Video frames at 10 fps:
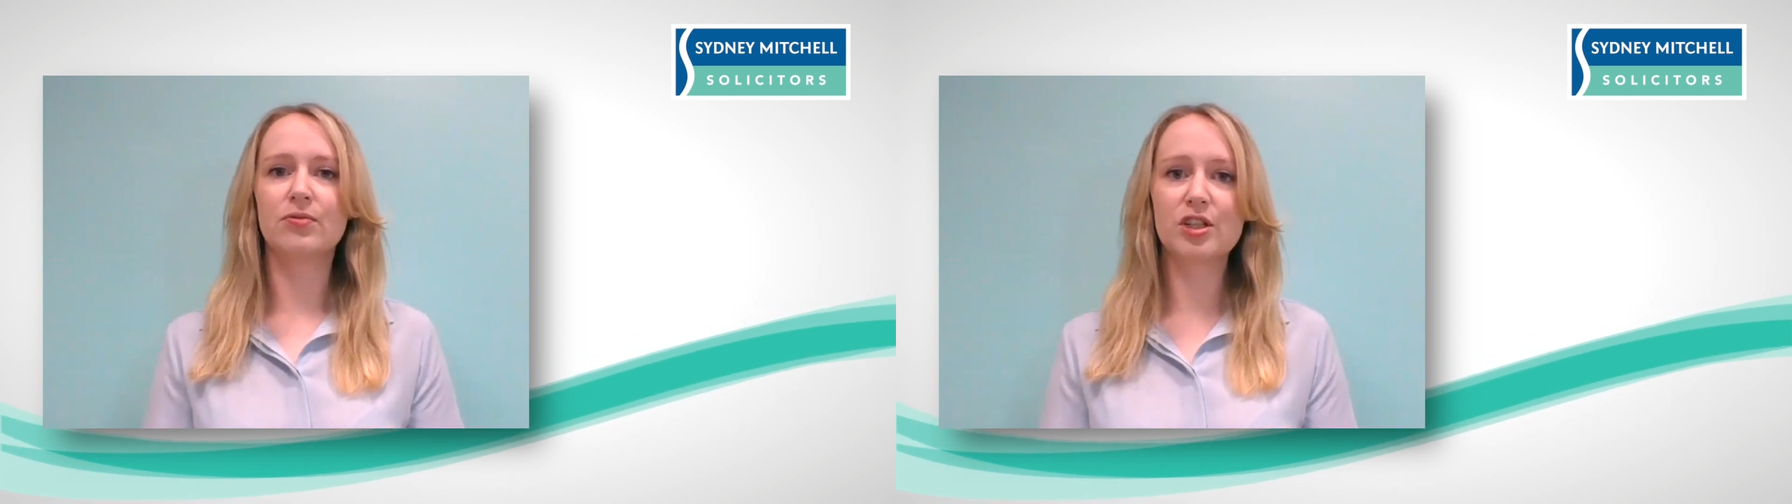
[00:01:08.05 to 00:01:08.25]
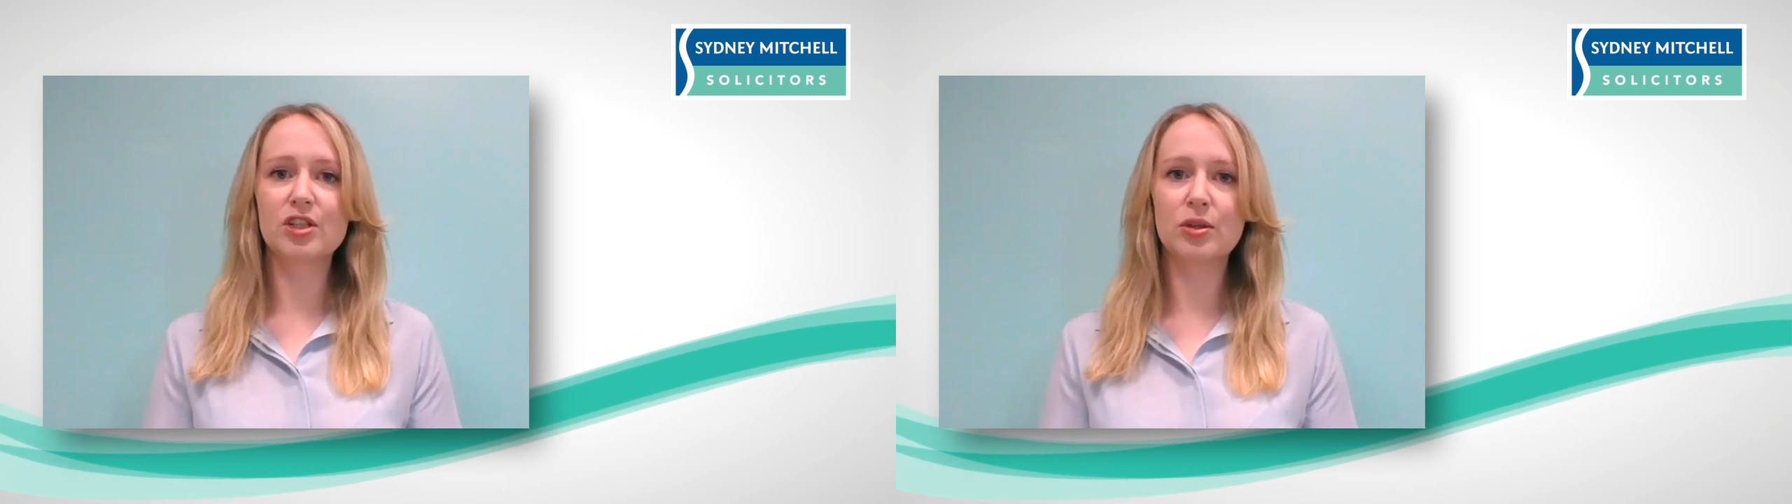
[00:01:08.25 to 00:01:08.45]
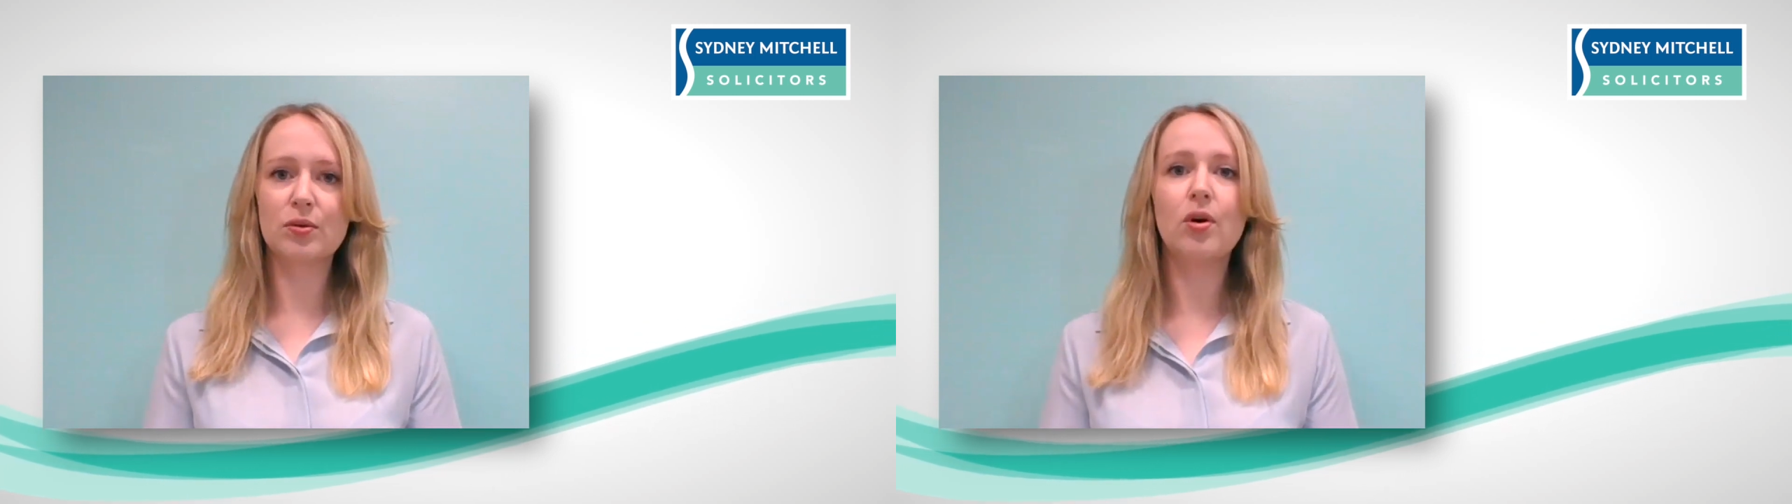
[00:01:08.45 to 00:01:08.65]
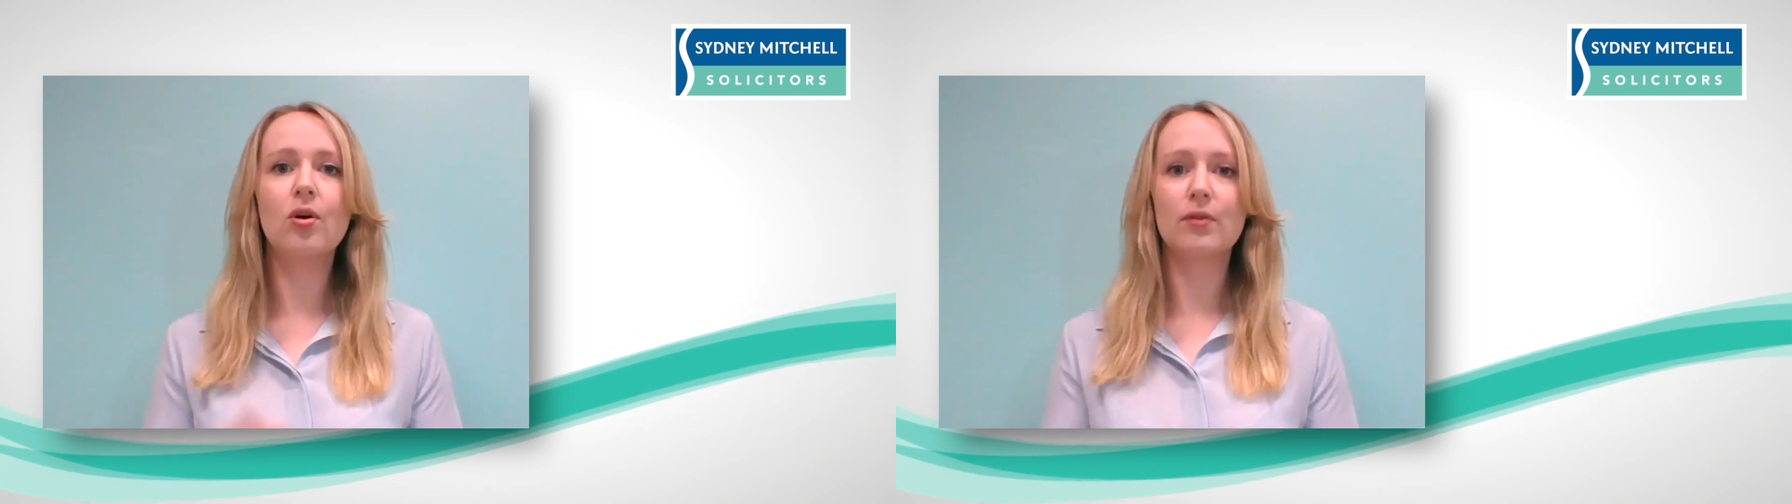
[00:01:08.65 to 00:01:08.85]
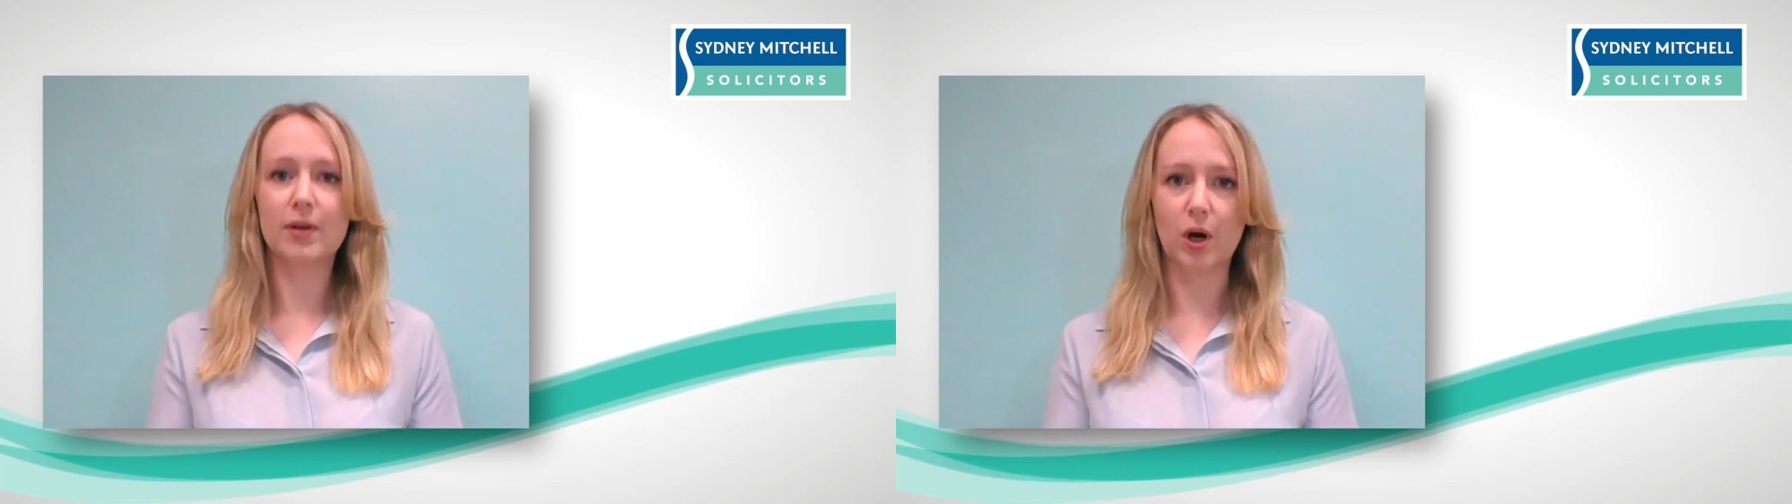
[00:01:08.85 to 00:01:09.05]
original
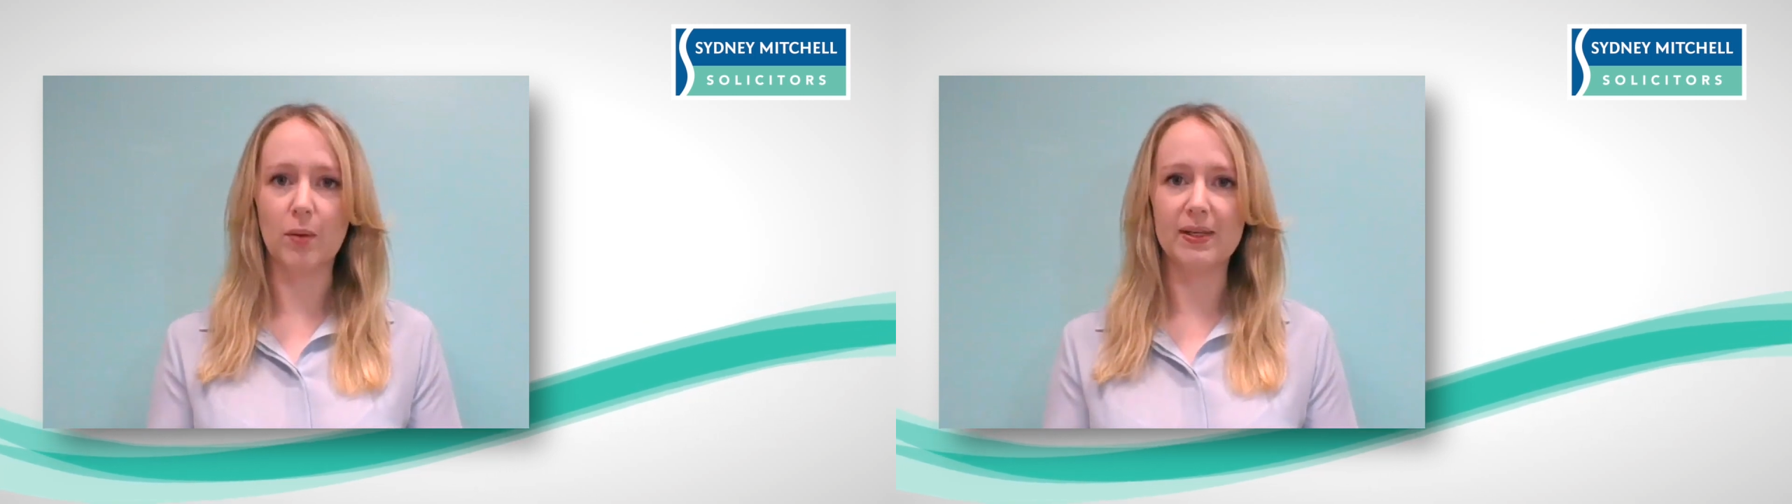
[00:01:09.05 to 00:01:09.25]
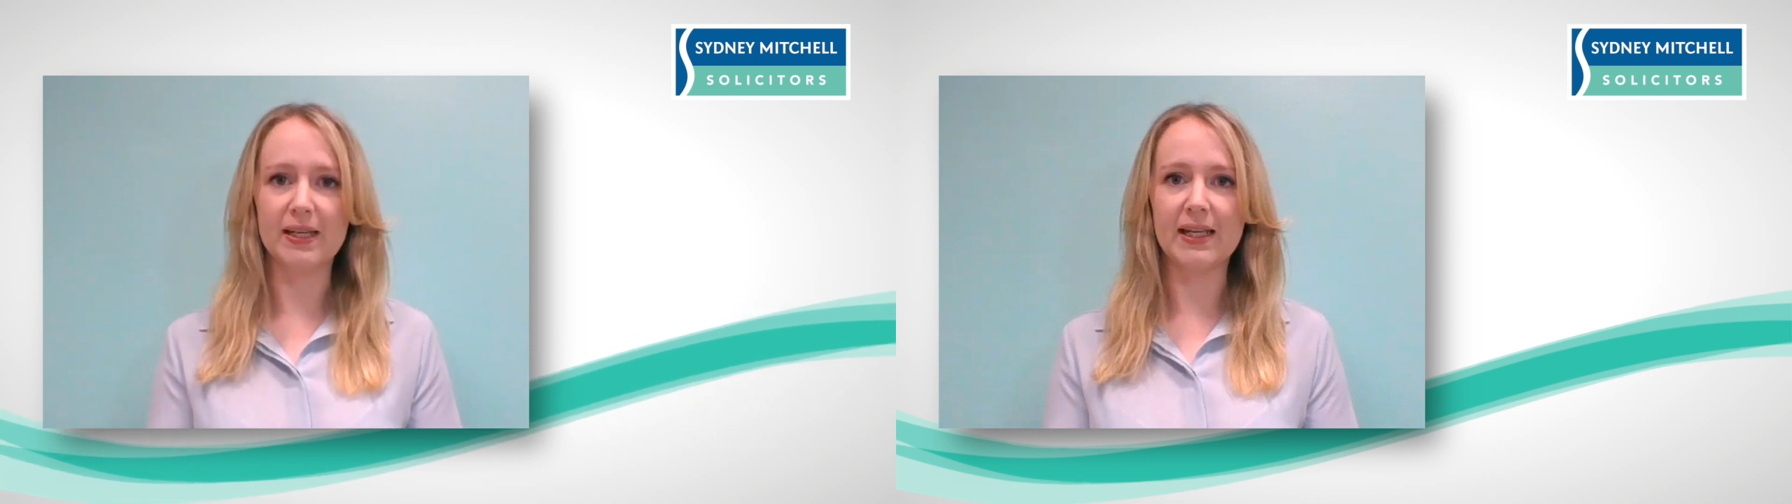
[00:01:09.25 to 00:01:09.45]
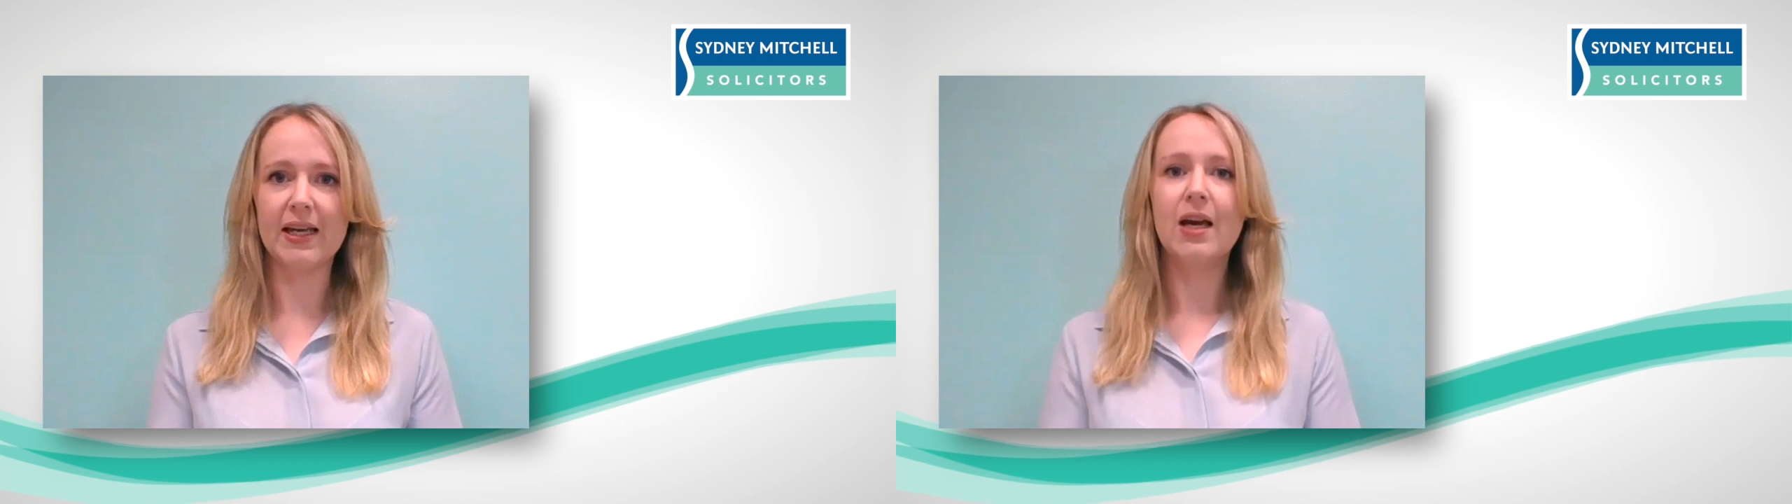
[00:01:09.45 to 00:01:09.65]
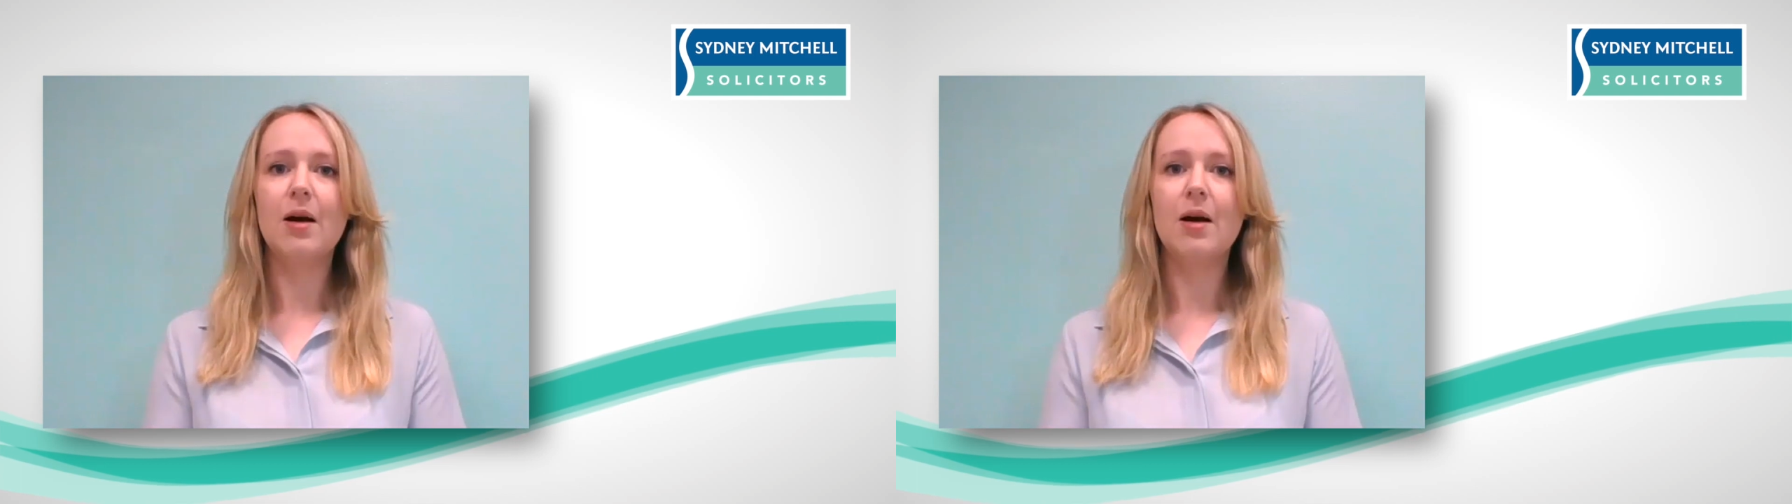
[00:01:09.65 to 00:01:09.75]
or a copy,